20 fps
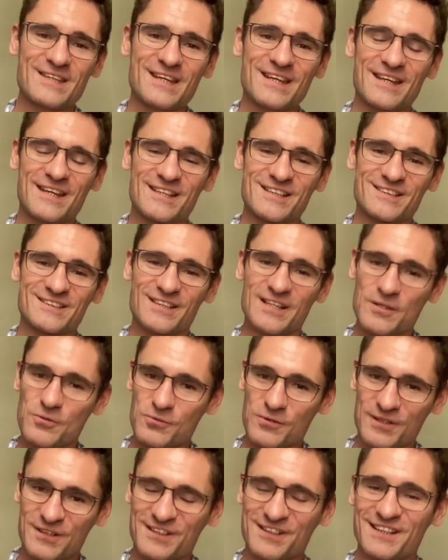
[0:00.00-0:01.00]
And light
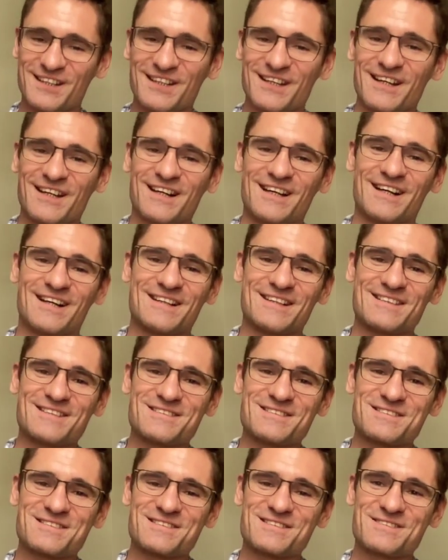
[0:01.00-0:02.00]
work
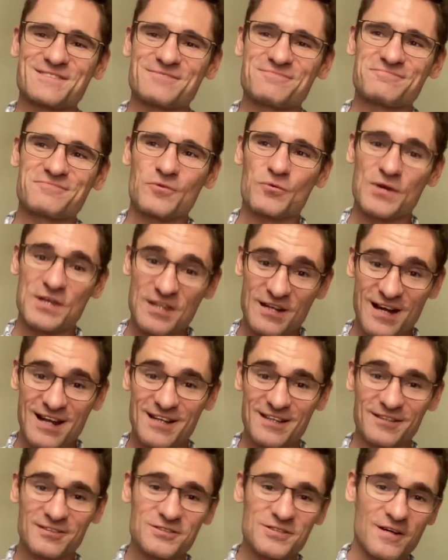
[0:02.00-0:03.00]
is the way that
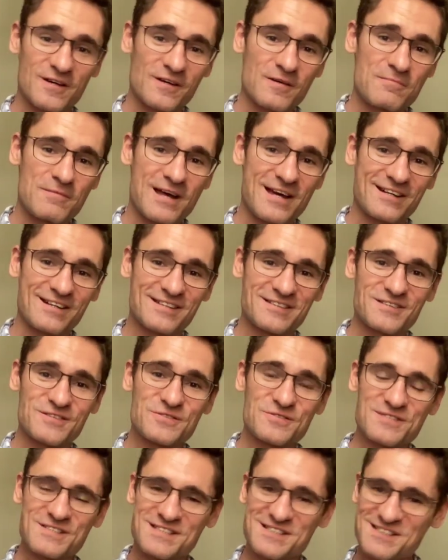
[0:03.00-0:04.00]
I talk about it and
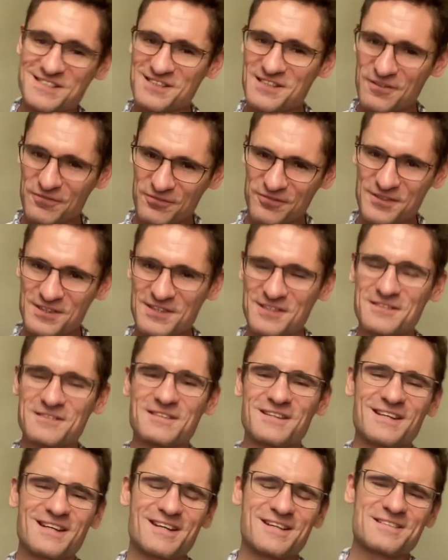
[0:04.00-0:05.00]
use it is different than
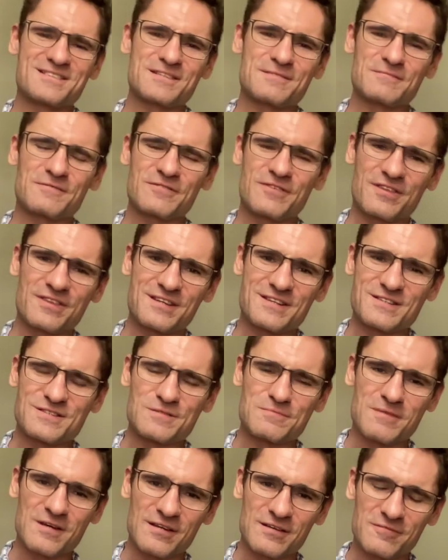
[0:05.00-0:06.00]
some of the things you
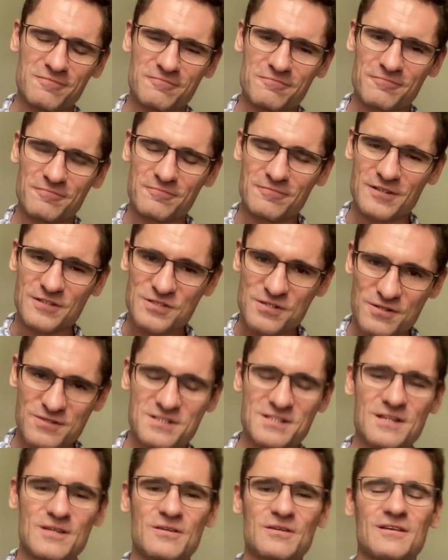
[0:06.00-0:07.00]
may
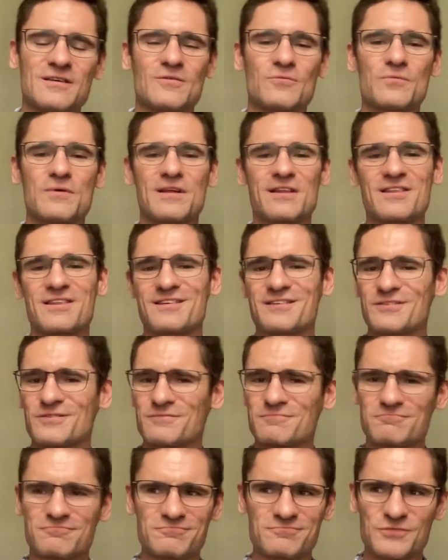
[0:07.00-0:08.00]
associate it with
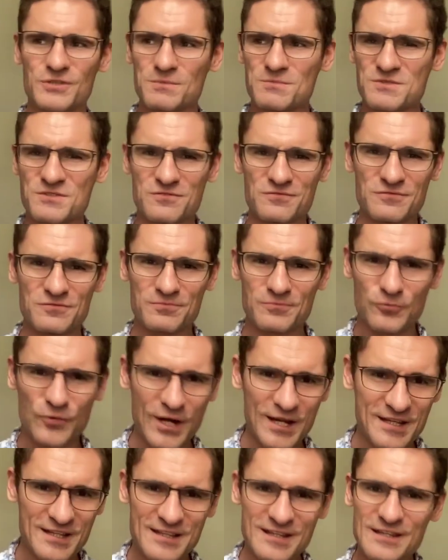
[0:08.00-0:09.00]
in terms of
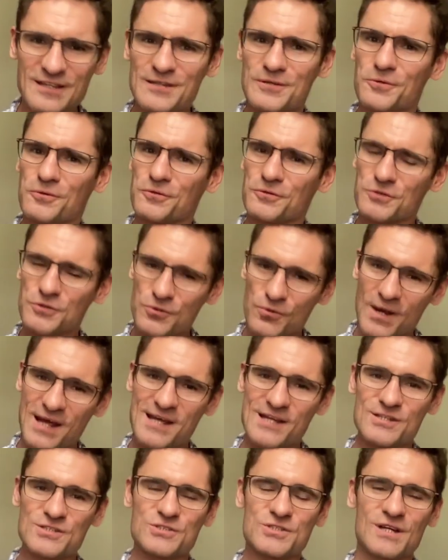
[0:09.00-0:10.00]
Reiki or New
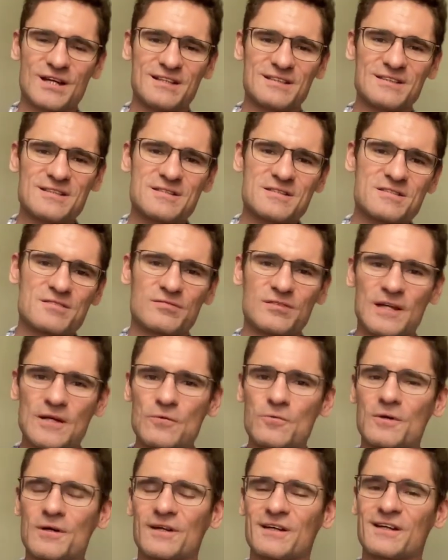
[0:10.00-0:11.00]
Age ideas of light
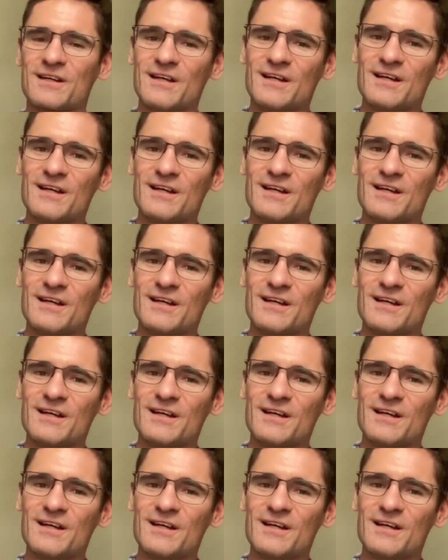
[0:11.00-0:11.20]
work.